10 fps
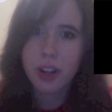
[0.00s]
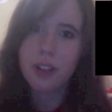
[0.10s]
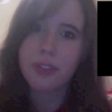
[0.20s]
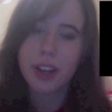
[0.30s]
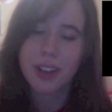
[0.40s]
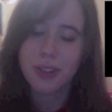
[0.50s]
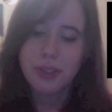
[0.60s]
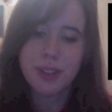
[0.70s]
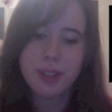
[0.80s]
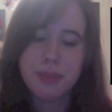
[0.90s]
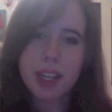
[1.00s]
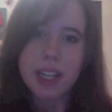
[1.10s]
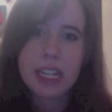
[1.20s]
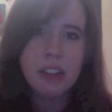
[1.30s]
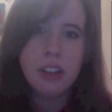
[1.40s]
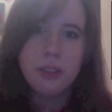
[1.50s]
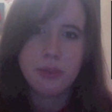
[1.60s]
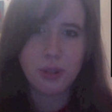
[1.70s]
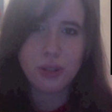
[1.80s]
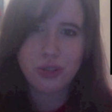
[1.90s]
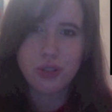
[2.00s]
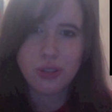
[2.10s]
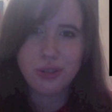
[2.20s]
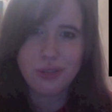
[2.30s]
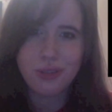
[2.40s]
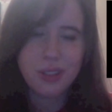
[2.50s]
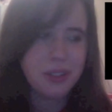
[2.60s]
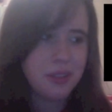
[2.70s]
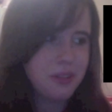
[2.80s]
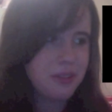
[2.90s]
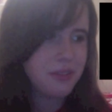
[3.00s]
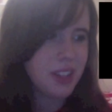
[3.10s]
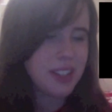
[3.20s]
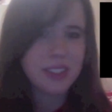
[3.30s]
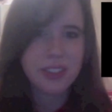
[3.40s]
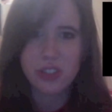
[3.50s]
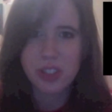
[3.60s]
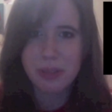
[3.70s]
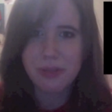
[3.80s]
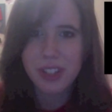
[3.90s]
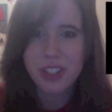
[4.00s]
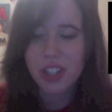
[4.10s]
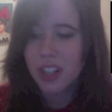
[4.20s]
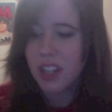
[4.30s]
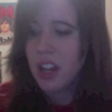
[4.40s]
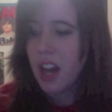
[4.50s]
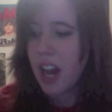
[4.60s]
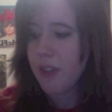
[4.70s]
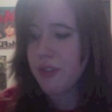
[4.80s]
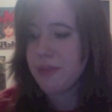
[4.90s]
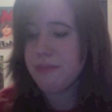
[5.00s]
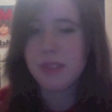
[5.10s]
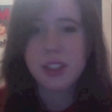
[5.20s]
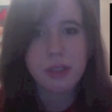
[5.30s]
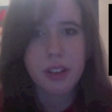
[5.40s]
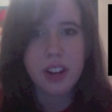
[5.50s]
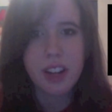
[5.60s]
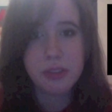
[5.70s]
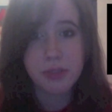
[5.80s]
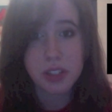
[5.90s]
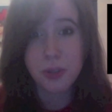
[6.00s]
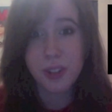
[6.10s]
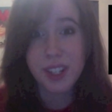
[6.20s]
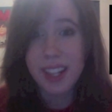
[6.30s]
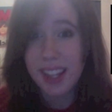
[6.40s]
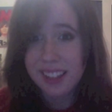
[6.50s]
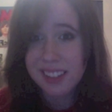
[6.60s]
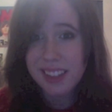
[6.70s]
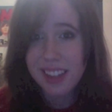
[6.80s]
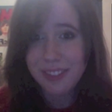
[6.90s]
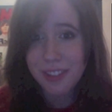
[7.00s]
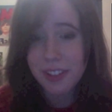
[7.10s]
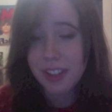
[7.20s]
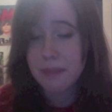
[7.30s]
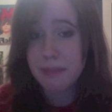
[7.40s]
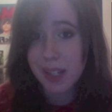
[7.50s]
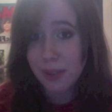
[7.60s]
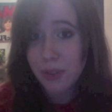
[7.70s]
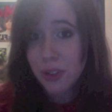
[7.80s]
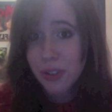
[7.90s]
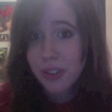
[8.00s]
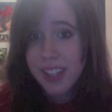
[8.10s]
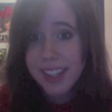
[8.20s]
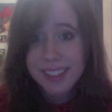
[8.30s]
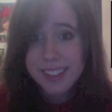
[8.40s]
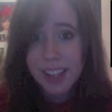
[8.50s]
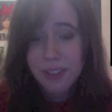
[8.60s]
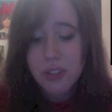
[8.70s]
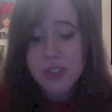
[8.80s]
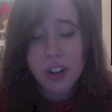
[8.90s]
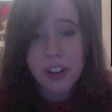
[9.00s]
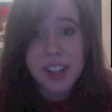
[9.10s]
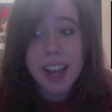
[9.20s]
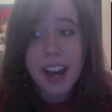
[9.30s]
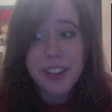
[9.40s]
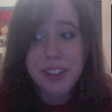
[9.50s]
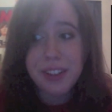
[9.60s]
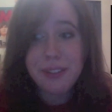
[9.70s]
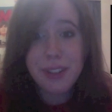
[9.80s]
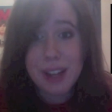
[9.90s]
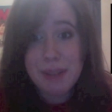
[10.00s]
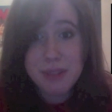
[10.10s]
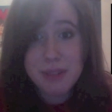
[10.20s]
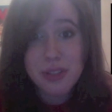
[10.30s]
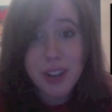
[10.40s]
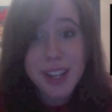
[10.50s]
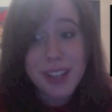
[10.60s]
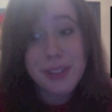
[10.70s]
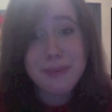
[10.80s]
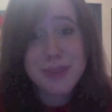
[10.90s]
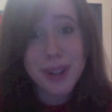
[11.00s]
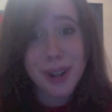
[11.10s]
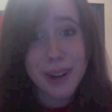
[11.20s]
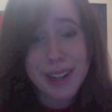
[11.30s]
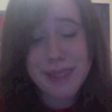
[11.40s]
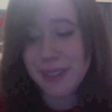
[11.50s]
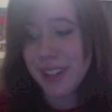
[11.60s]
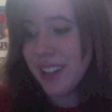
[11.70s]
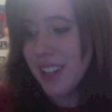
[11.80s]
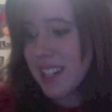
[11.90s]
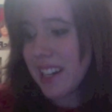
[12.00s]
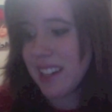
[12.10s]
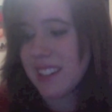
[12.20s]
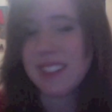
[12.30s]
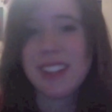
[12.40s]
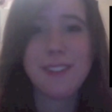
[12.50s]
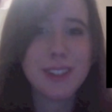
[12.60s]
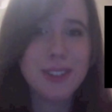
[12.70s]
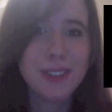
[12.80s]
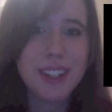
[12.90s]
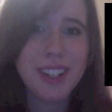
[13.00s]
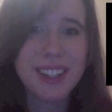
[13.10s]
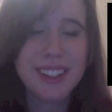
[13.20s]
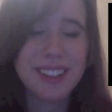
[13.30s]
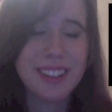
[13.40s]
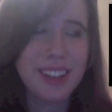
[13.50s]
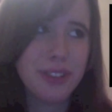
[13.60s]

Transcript: if I could only pick for certain ancestors to be featured, I would much rather have a Victorian England level than a medieval England level. Sorry, Galef, I feel like I'm betraying you, I'm sorry, but I just think a Victorian England level